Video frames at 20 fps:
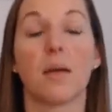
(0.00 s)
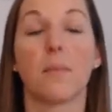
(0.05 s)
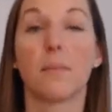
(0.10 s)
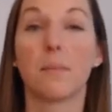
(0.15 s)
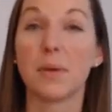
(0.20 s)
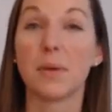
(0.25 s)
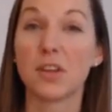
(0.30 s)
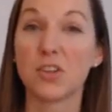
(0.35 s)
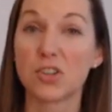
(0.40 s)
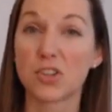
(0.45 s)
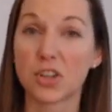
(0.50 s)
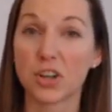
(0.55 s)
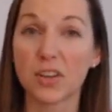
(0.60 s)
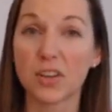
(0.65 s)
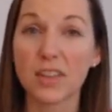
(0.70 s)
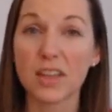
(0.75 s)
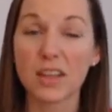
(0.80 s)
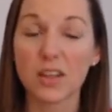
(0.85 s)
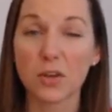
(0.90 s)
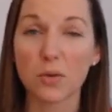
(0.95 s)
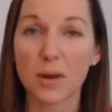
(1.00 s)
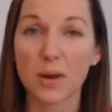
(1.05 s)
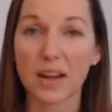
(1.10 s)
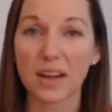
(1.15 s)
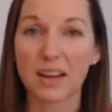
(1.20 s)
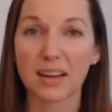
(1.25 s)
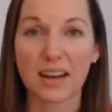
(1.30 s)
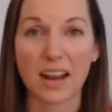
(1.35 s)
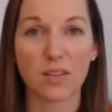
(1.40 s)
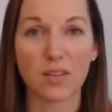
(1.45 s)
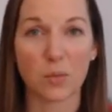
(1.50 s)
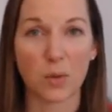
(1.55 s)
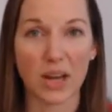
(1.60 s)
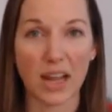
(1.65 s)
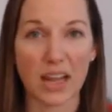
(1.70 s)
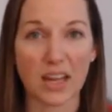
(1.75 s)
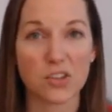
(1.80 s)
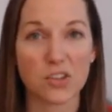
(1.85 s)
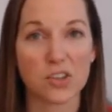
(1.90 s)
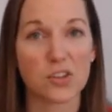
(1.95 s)
Be sure that you recognize what
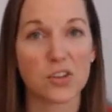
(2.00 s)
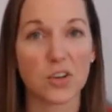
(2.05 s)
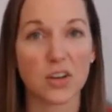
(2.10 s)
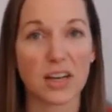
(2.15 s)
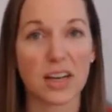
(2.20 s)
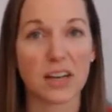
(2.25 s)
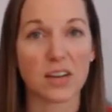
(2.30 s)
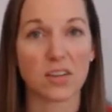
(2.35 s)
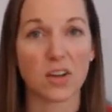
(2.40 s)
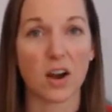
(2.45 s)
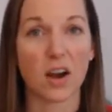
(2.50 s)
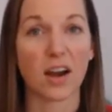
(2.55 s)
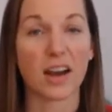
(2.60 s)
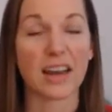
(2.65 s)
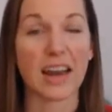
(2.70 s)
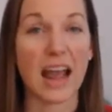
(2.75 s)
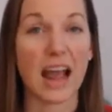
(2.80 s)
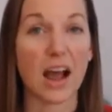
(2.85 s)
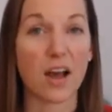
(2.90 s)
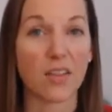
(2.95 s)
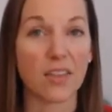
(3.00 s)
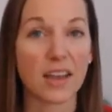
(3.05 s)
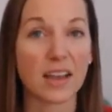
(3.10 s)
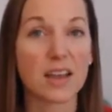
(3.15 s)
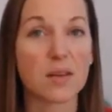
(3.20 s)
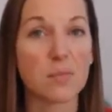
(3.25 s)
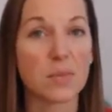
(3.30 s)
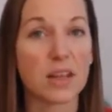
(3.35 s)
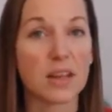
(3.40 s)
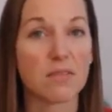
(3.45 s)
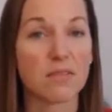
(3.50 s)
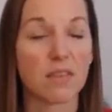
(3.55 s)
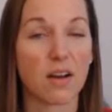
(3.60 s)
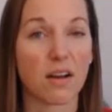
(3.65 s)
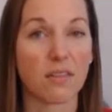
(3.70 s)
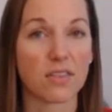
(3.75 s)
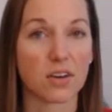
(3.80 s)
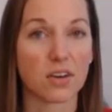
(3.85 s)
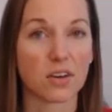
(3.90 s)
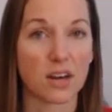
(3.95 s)
ages your kids are and how they can be
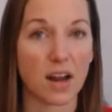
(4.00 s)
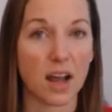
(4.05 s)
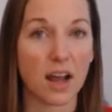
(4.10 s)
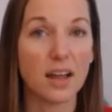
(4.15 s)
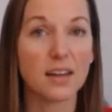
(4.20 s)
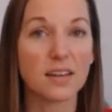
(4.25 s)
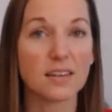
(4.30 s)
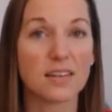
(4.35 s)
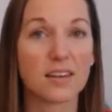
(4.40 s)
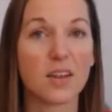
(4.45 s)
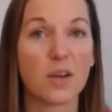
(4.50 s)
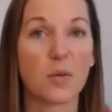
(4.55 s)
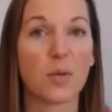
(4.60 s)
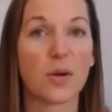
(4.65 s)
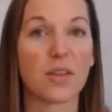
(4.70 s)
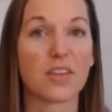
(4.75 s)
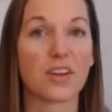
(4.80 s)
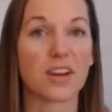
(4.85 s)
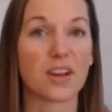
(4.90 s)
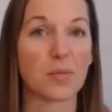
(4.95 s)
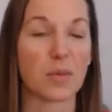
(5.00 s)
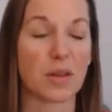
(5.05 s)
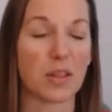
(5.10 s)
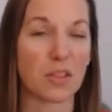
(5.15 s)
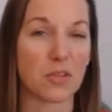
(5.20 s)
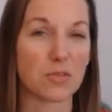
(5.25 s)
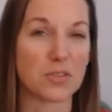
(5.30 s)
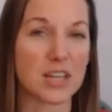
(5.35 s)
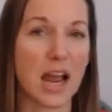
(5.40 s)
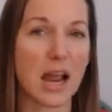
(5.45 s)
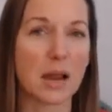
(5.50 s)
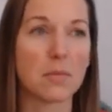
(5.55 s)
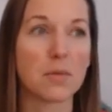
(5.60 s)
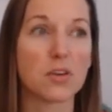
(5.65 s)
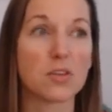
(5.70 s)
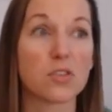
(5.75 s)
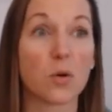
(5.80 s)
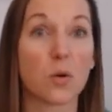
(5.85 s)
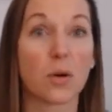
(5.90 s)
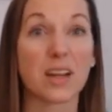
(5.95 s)
involved or not, whether it can be through
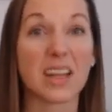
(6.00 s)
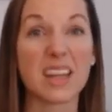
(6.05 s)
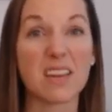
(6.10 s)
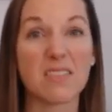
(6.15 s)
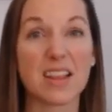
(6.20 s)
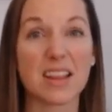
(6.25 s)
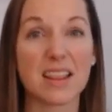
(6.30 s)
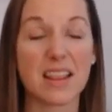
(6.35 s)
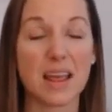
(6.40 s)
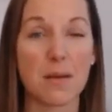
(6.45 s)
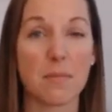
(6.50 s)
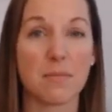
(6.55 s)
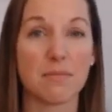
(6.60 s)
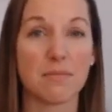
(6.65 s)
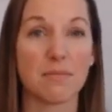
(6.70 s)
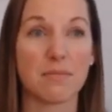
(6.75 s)
timers or giving them,